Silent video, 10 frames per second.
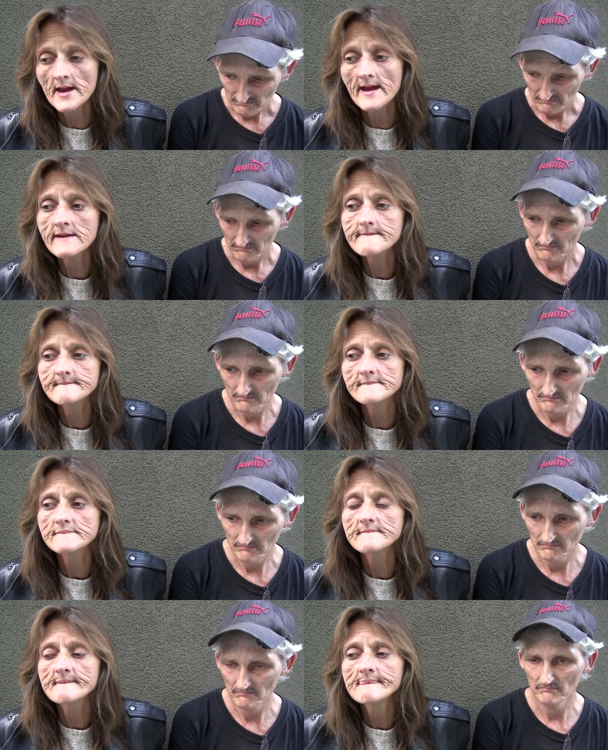Speaker 1: back.
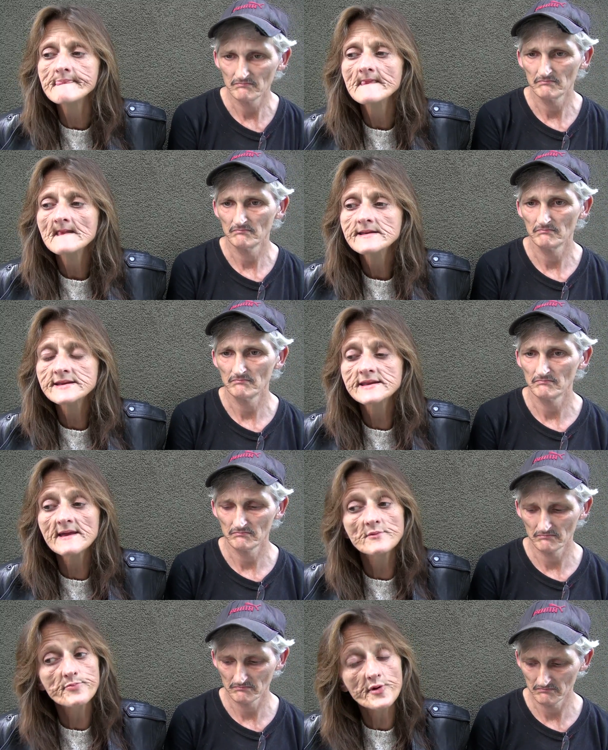Didn't
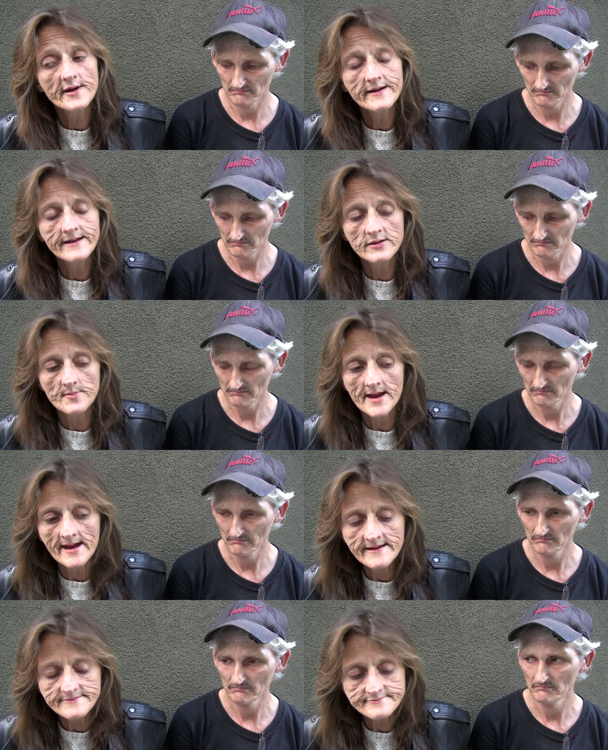have a prayer getting her
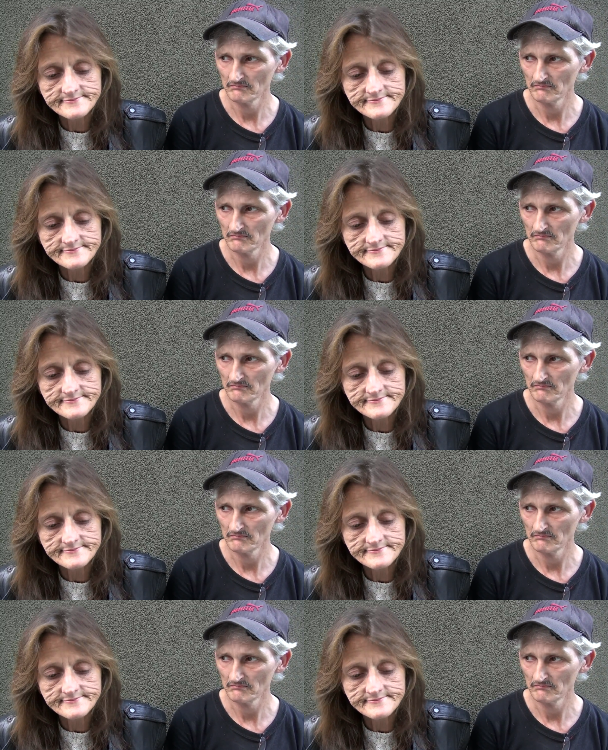back.